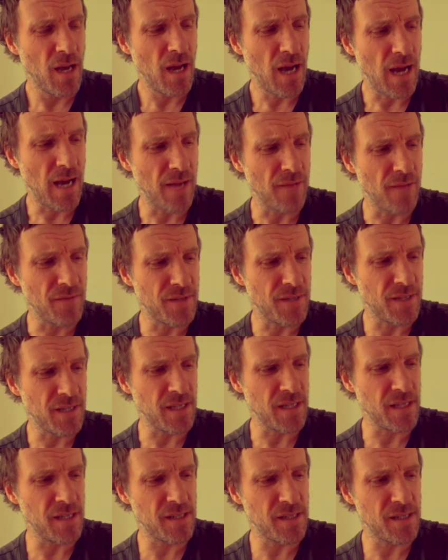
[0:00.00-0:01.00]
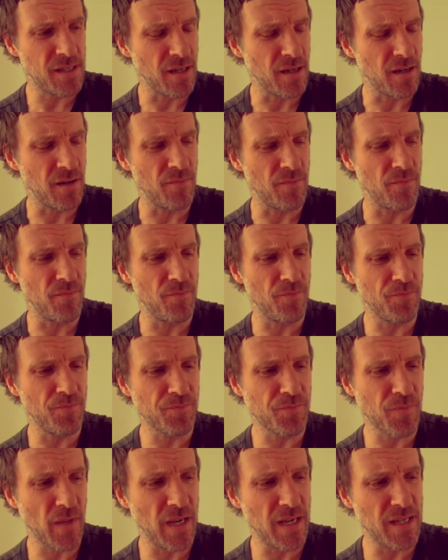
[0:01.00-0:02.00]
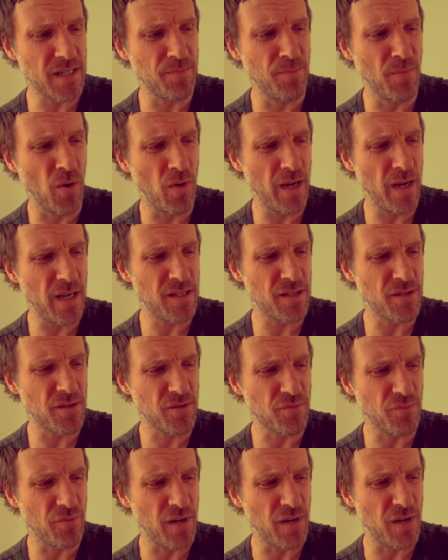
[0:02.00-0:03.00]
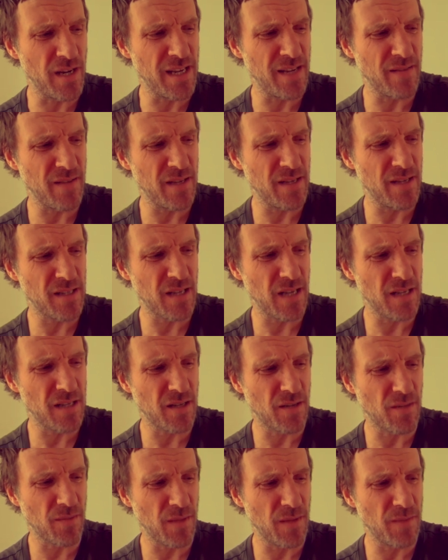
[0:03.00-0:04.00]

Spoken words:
and he's it's just really it's